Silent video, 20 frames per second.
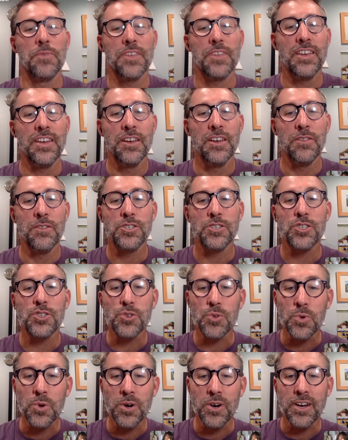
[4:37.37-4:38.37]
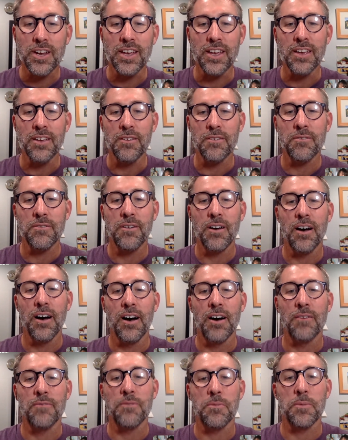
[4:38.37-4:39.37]
in the story
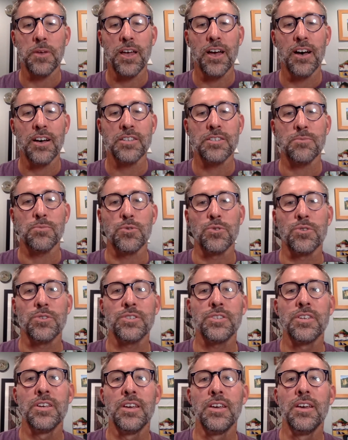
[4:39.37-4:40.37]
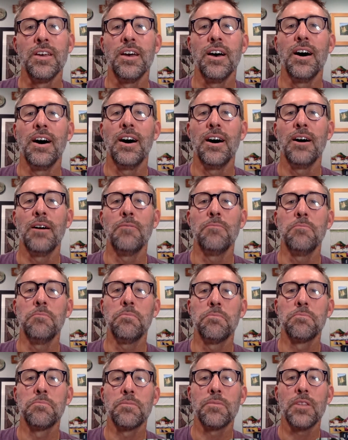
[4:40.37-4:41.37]
from the Gospels,
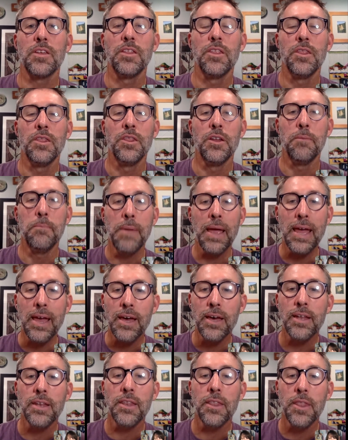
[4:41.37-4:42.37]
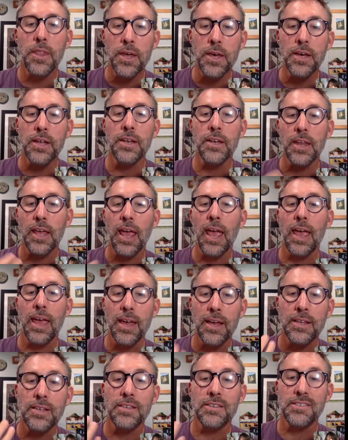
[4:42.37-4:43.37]
the man then
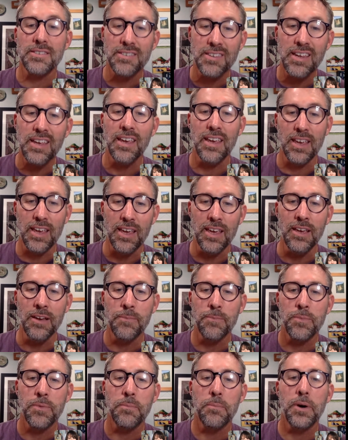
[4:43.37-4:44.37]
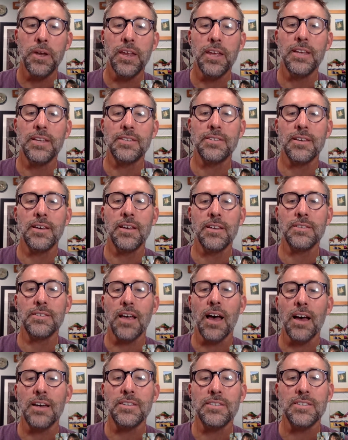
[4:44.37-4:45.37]
can see, but he says,
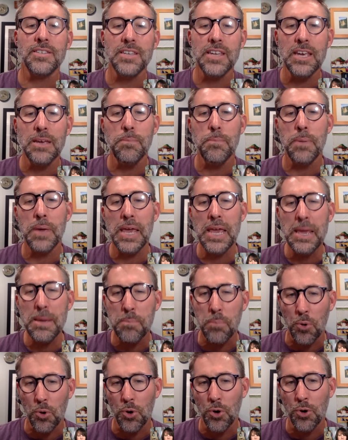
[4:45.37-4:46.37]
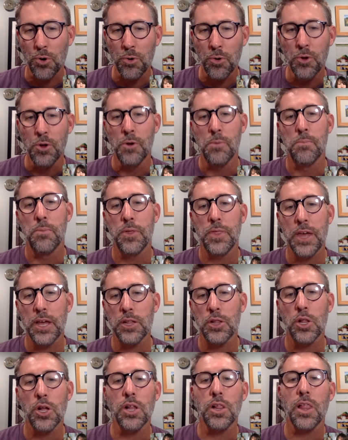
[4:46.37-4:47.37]
I see people, but they
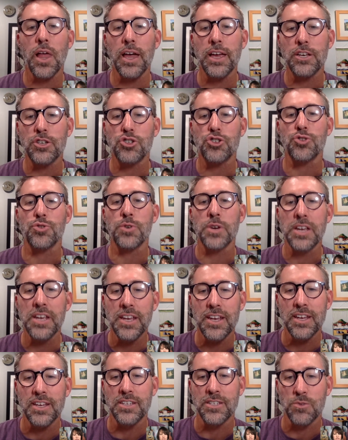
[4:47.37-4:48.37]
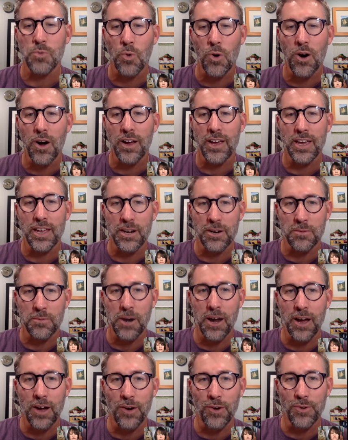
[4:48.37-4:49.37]
look like trees walking
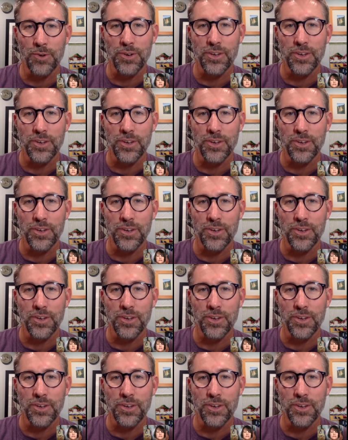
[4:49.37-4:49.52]
around.